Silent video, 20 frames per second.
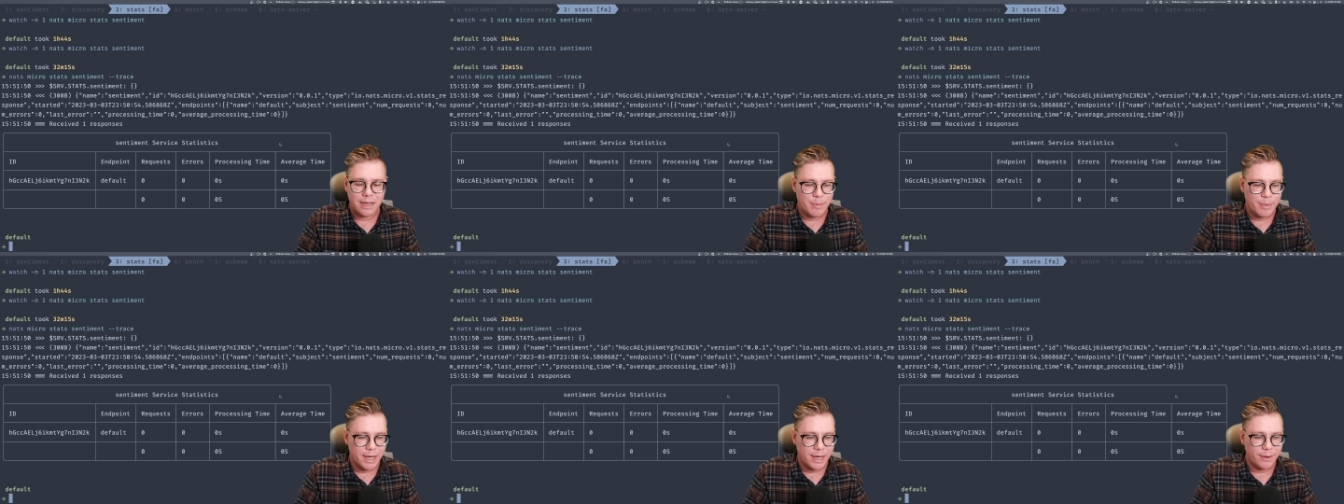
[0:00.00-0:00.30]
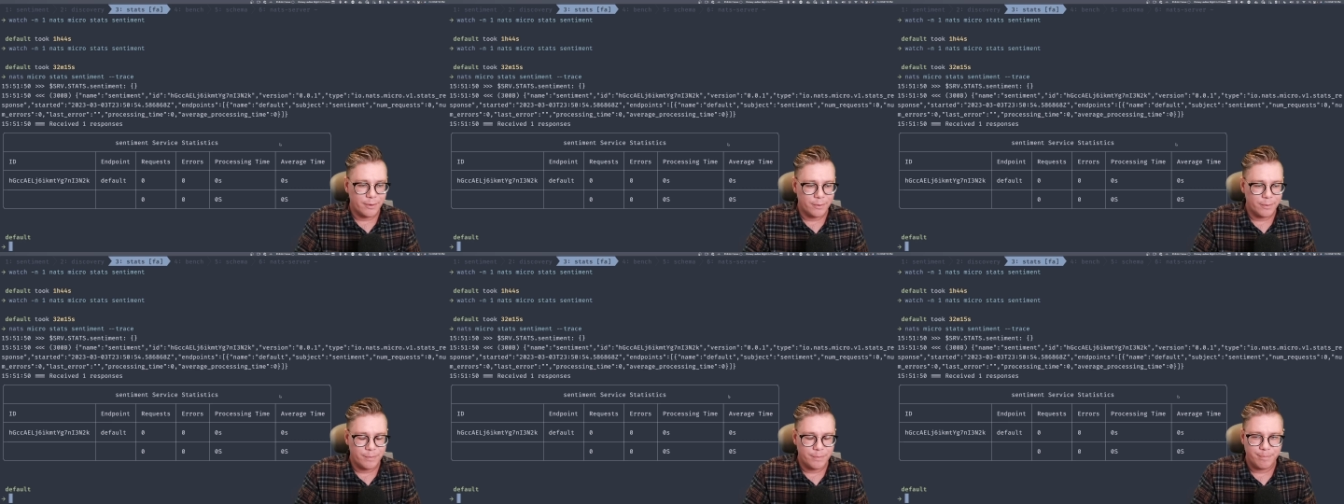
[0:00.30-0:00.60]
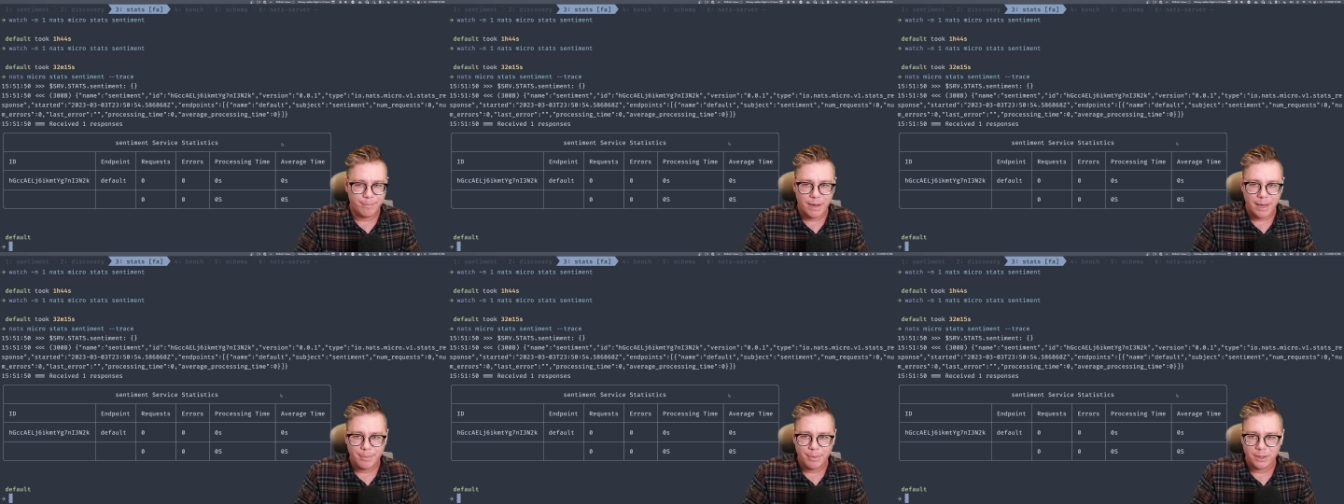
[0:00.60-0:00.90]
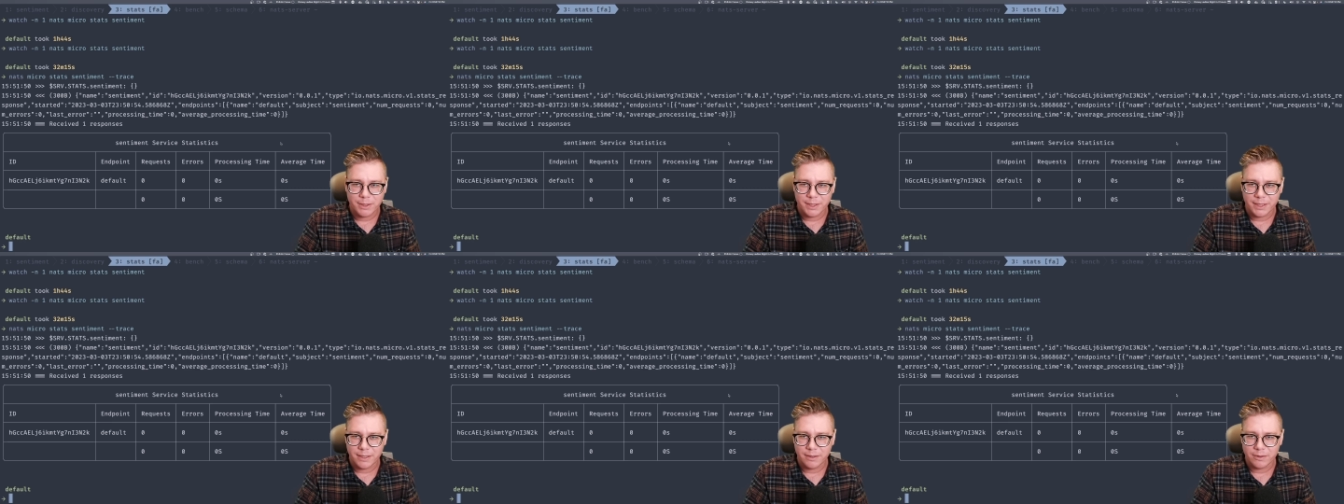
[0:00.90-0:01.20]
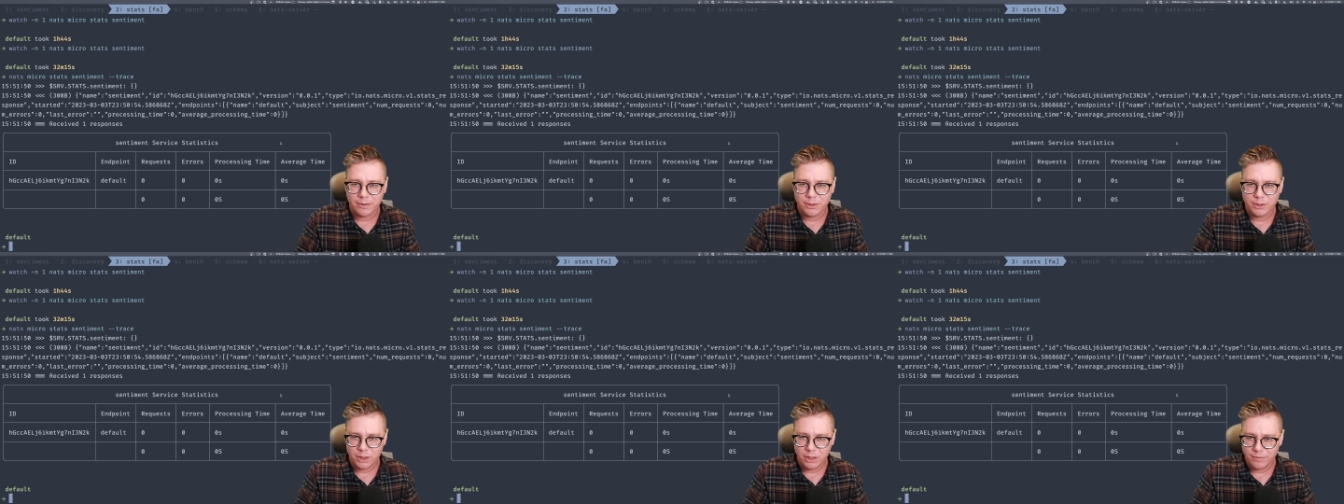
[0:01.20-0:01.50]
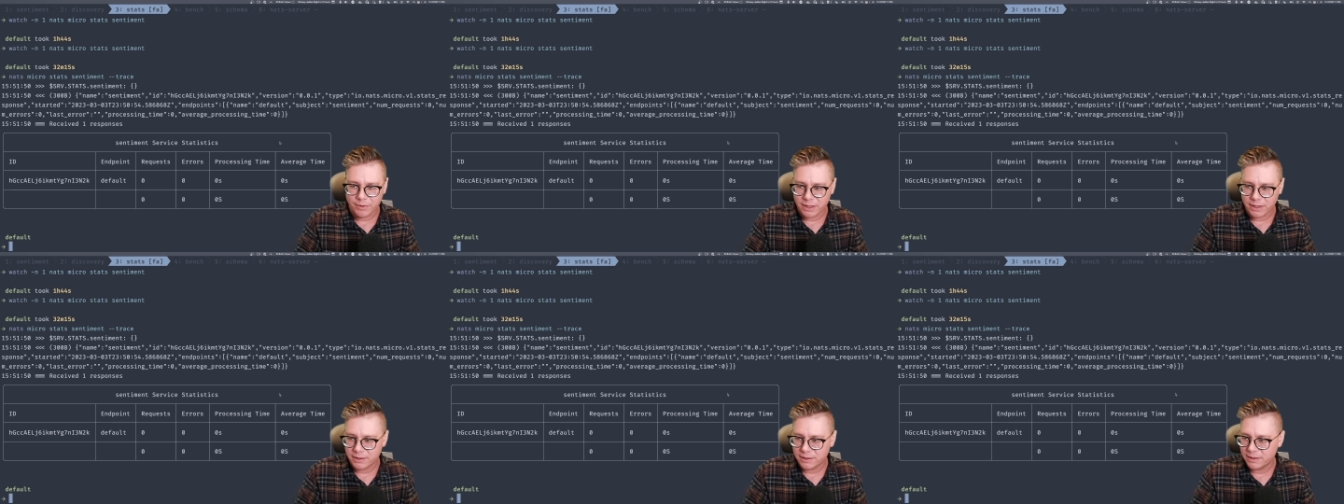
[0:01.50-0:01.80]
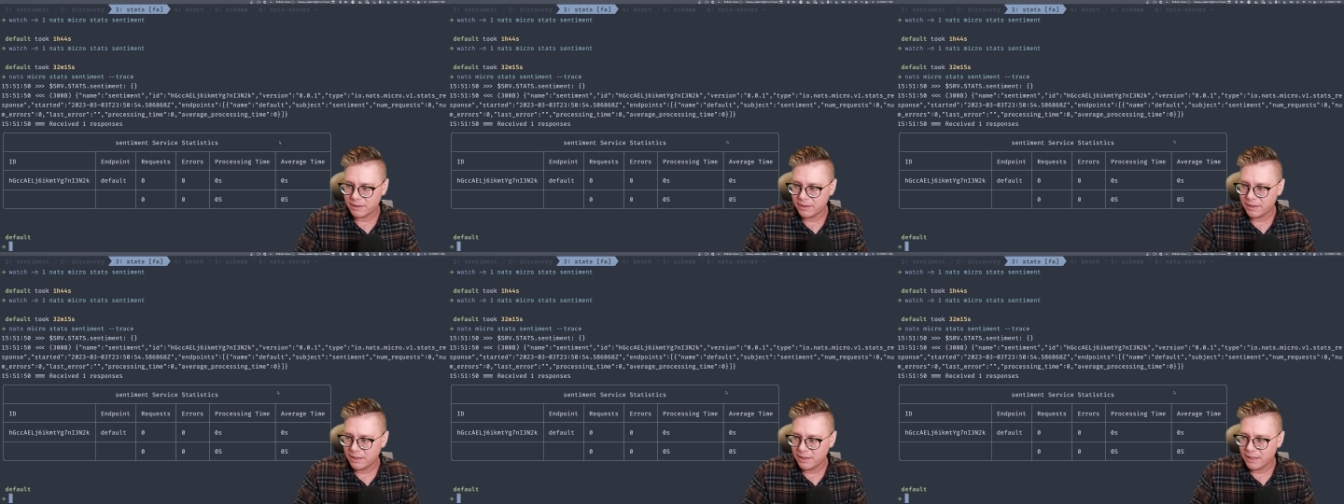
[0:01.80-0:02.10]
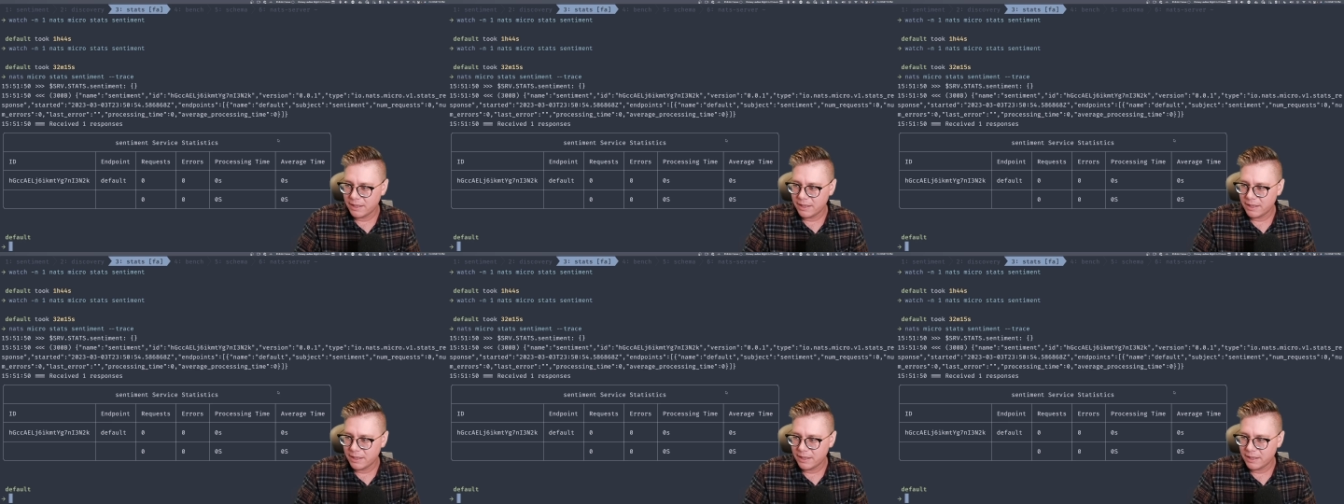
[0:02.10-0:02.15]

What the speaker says: about my particular service.